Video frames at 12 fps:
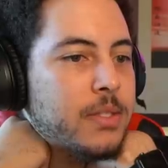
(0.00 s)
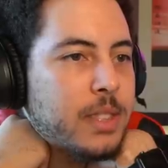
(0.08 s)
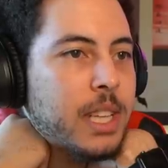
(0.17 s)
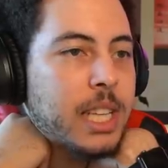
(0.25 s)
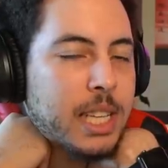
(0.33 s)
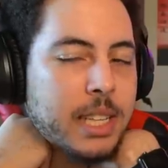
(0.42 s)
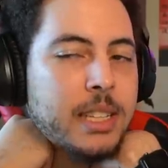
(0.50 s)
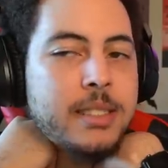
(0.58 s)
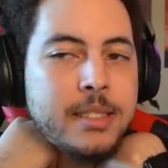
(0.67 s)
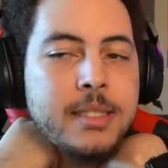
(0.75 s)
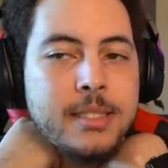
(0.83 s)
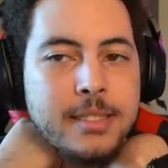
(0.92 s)
Yeah.
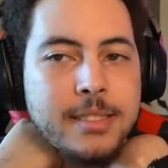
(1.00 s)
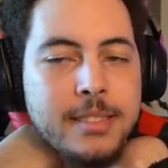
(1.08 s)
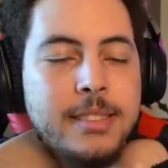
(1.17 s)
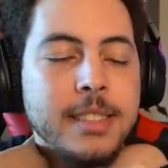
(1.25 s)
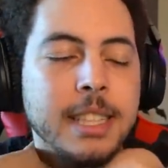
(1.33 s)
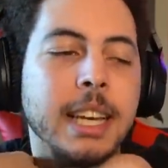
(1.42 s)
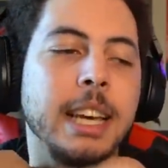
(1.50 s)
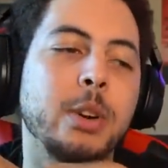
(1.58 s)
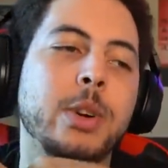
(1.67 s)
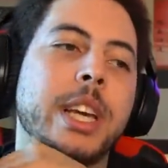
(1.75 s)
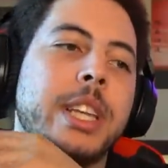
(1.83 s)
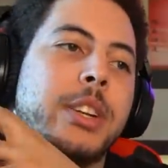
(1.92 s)
Yeah,
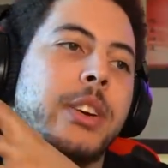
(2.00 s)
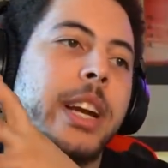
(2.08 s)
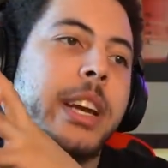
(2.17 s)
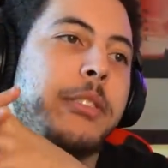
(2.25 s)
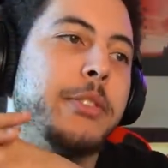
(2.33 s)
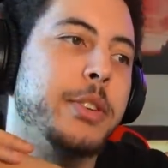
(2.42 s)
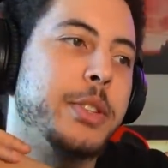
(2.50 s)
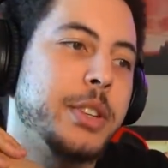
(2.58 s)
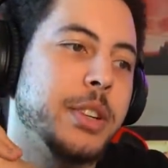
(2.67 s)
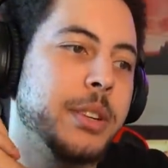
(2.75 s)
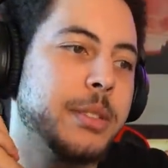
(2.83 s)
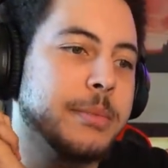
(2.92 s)
it'll get in their head for
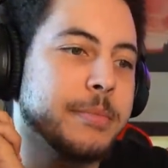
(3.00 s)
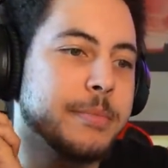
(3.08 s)
sure.